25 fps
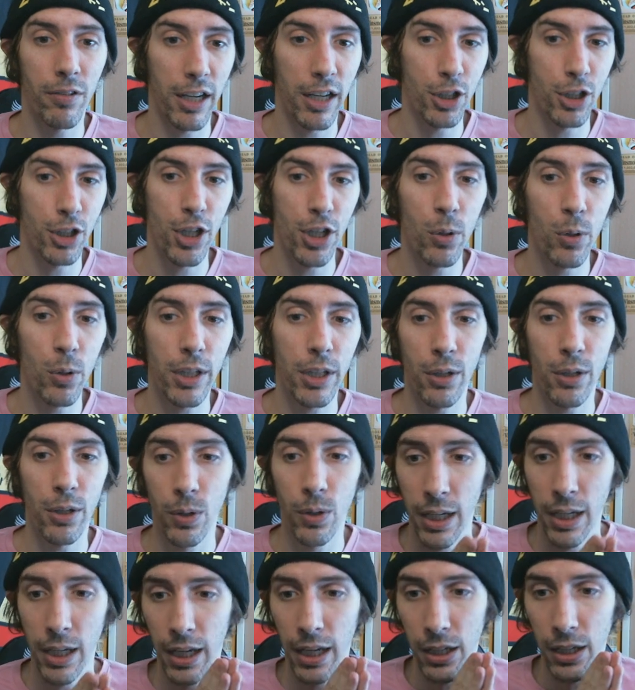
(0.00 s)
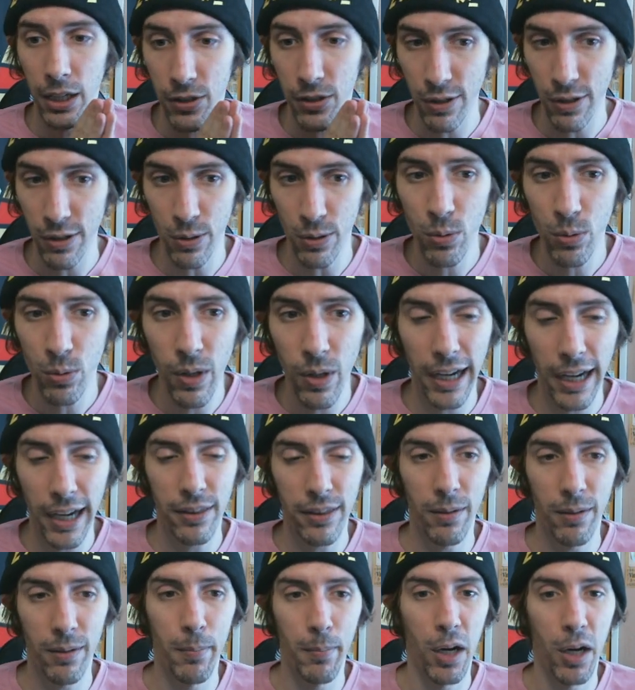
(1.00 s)
I showed you do you
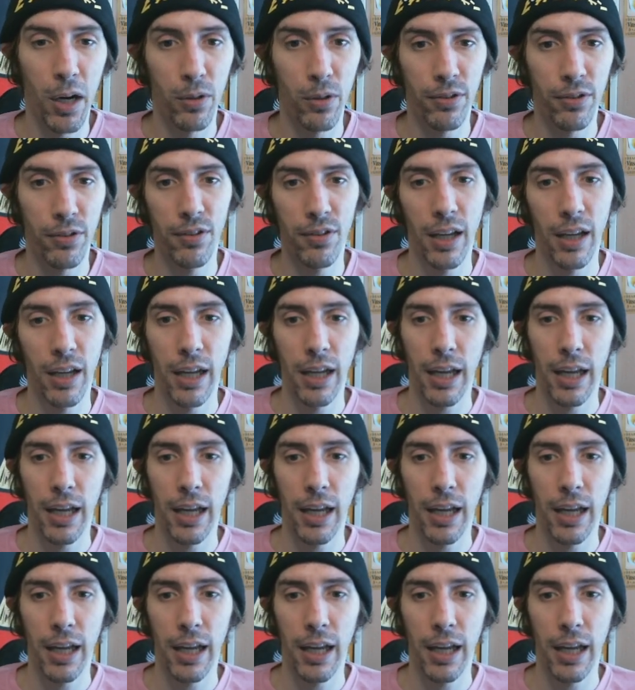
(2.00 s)
like the most?